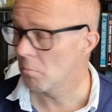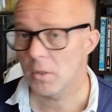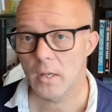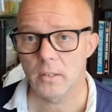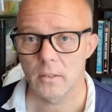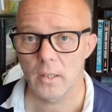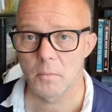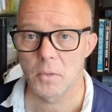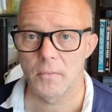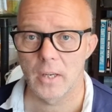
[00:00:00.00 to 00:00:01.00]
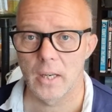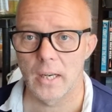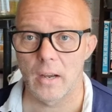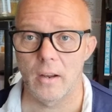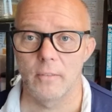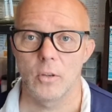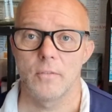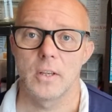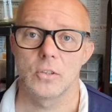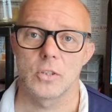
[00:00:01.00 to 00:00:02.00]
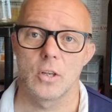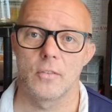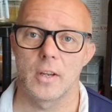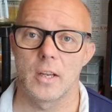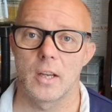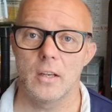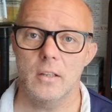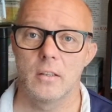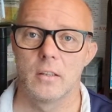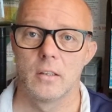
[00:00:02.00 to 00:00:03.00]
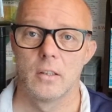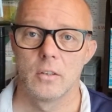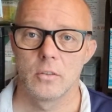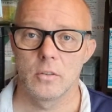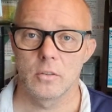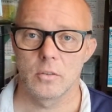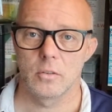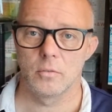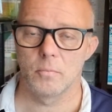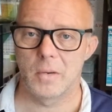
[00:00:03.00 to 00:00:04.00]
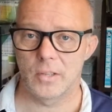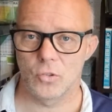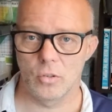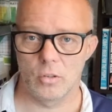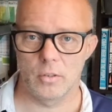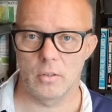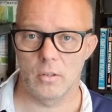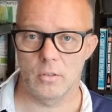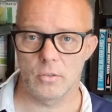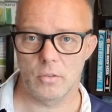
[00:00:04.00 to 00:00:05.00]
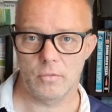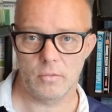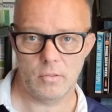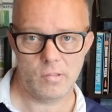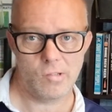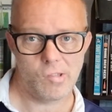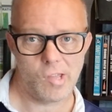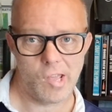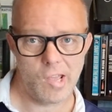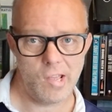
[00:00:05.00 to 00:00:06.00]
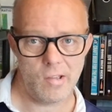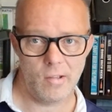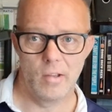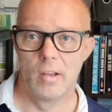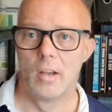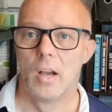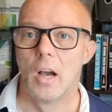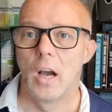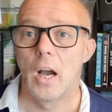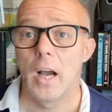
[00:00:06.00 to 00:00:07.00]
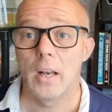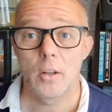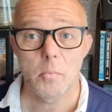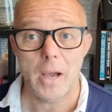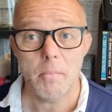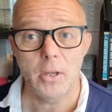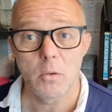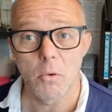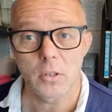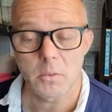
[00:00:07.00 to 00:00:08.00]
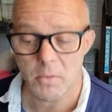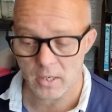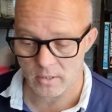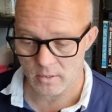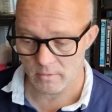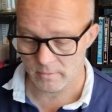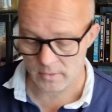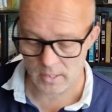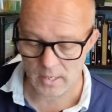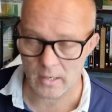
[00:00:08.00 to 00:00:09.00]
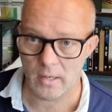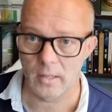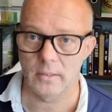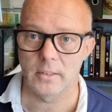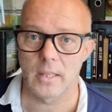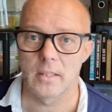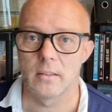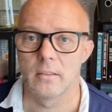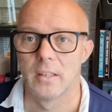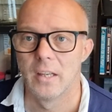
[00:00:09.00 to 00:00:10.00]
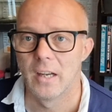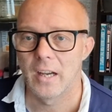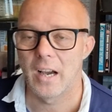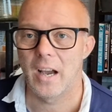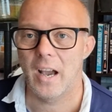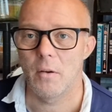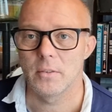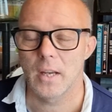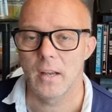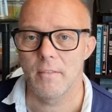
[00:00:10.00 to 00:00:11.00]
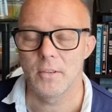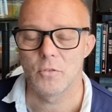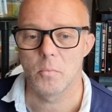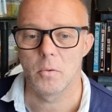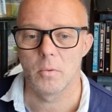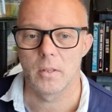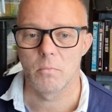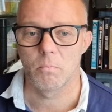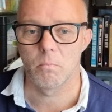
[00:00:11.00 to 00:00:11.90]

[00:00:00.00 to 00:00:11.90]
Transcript: yes, I had a bit of a clean out. I don't know if you can see over here, just to my shoulder there, sort of there. A load of barbecue books appeared. Yeah, I decided I was having trouble with